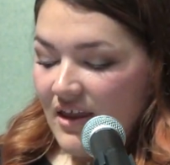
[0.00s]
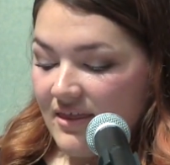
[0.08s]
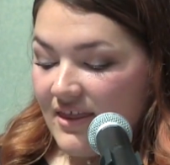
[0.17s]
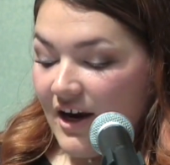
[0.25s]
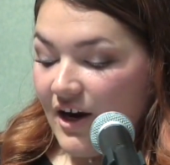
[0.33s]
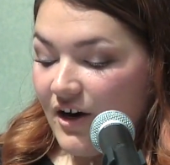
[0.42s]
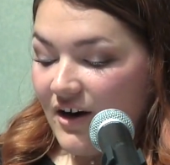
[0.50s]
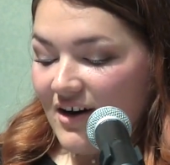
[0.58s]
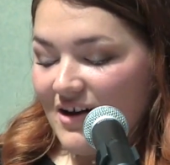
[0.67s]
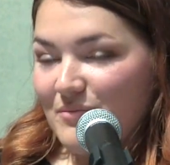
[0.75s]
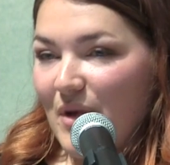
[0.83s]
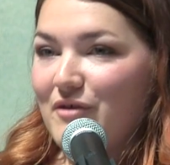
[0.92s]

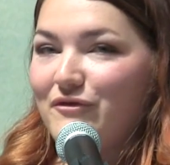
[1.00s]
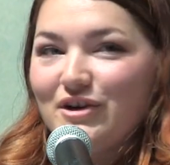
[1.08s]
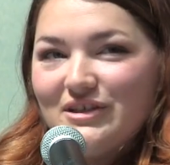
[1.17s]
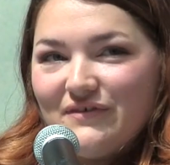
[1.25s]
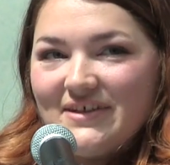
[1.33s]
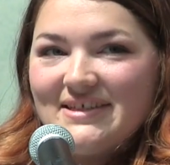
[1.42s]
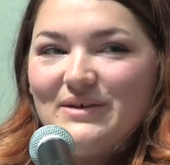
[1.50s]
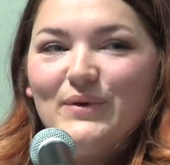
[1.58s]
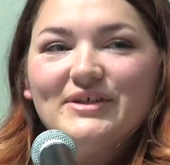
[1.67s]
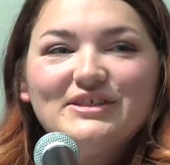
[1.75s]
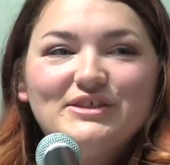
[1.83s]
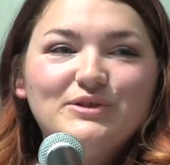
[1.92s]
There, my first visit
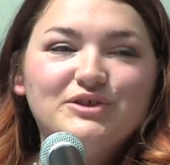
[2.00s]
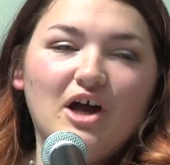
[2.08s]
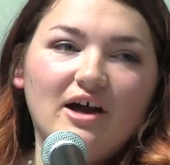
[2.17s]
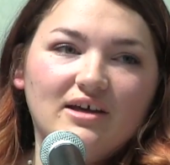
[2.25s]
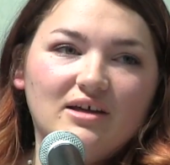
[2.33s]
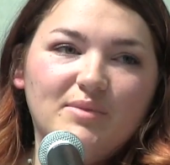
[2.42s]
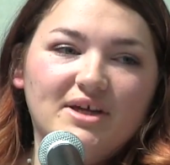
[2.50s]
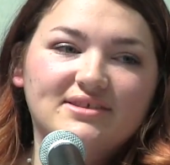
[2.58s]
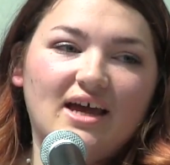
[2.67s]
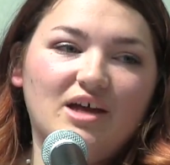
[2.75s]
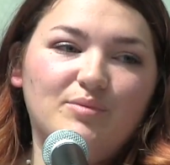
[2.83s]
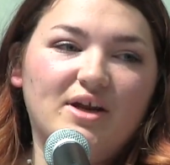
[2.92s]
wasn't too shocking because
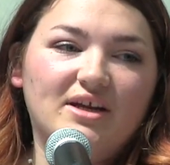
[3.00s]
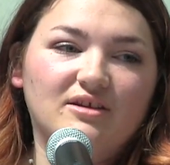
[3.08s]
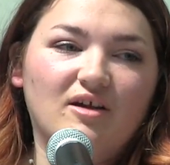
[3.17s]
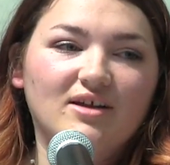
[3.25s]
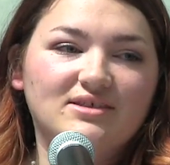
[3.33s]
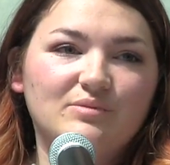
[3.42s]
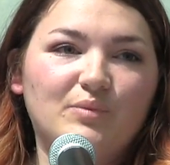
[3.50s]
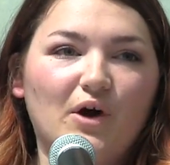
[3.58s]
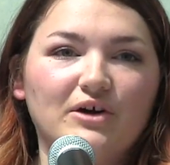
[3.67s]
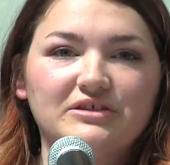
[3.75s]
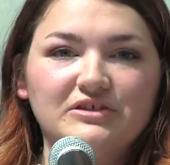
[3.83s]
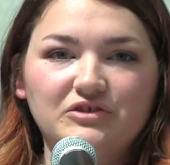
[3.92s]
I had been in lots of
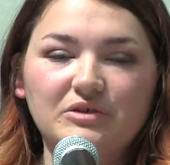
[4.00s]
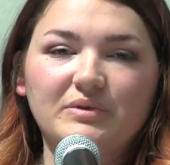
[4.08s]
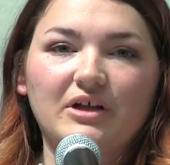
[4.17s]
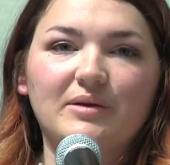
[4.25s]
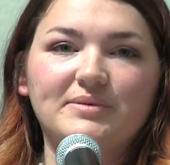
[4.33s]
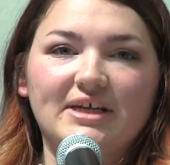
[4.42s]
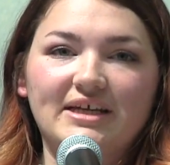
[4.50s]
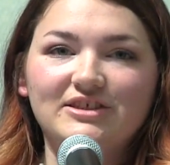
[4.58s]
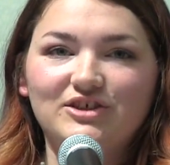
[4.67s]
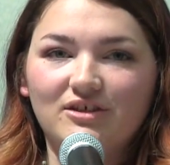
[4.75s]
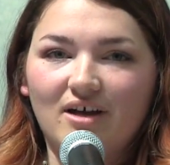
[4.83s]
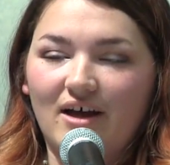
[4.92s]
bars and strip clubs
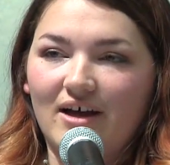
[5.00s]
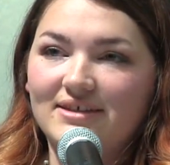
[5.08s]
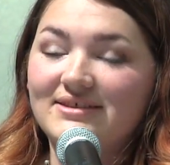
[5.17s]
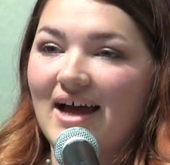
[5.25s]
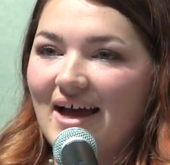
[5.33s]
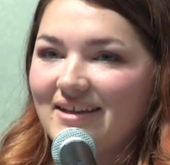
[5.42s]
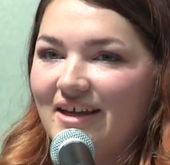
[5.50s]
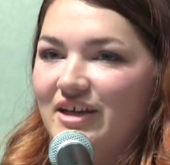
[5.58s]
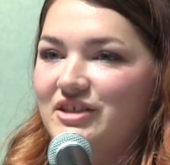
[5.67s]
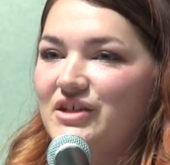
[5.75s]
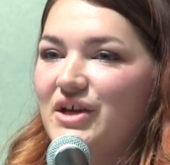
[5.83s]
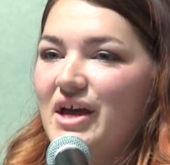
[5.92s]
in
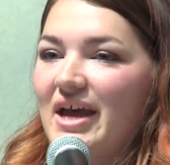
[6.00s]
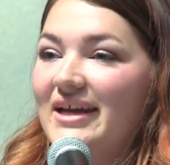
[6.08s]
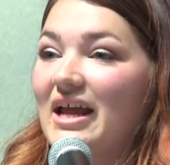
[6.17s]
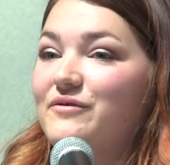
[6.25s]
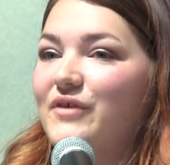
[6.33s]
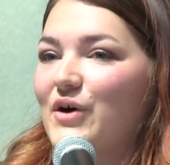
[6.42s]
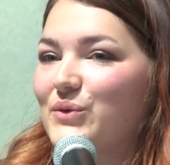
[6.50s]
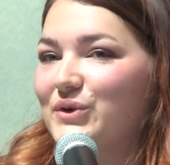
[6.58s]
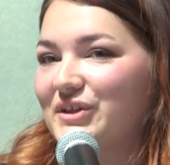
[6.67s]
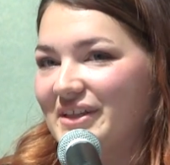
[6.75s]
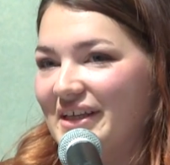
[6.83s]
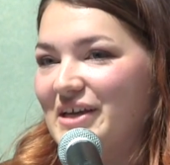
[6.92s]
Thailand, and I felt
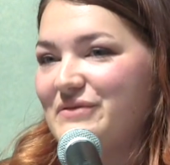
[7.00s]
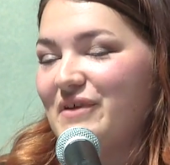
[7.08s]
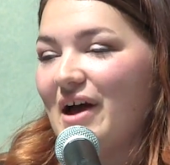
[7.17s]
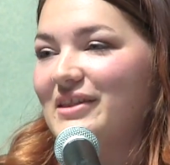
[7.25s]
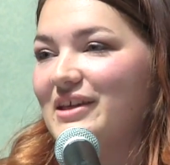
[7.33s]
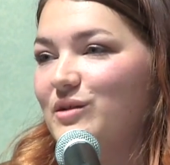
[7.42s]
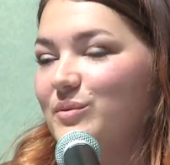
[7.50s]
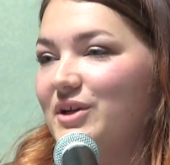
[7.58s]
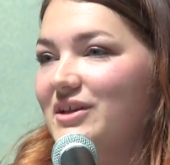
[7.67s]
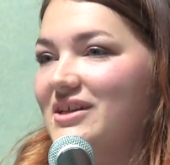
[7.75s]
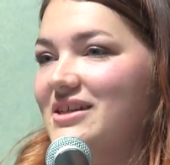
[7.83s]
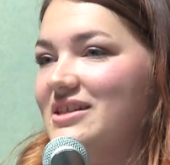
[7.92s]
relief at the
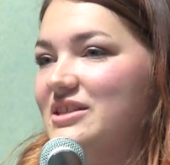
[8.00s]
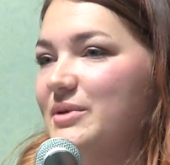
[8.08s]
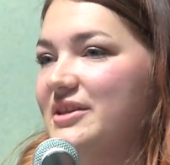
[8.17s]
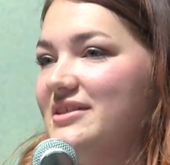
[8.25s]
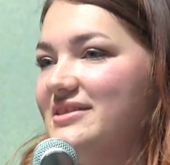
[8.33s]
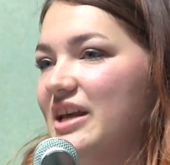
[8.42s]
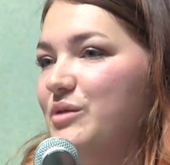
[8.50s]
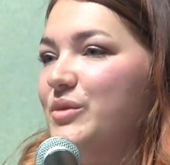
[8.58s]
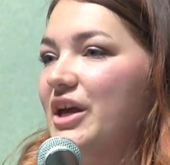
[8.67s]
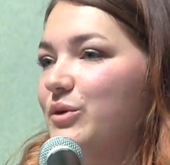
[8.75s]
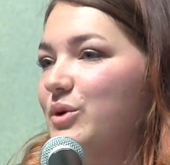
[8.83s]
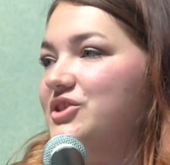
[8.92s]
ability to speak the same
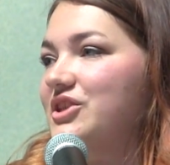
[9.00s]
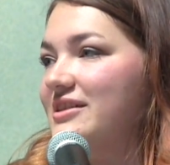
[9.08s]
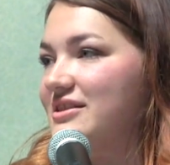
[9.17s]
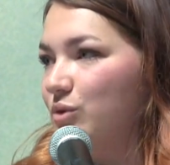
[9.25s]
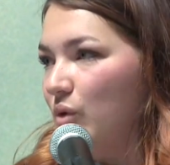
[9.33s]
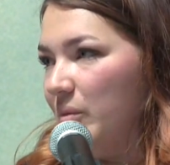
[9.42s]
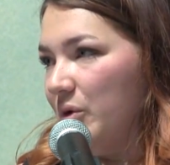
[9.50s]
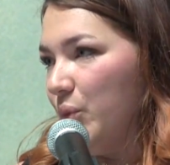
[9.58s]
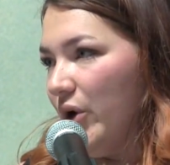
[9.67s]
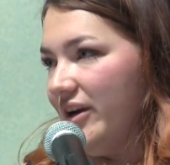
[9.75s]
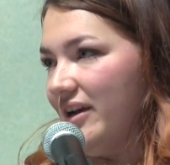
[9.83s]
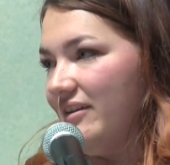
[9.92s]
language as the women
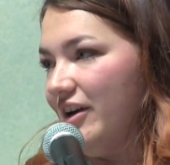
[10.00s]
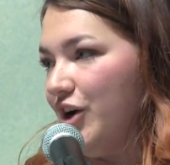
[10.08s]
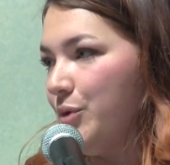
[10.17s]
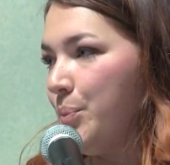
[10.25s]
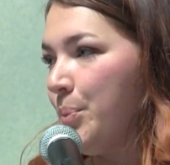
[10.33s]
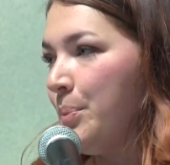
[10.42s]
working there.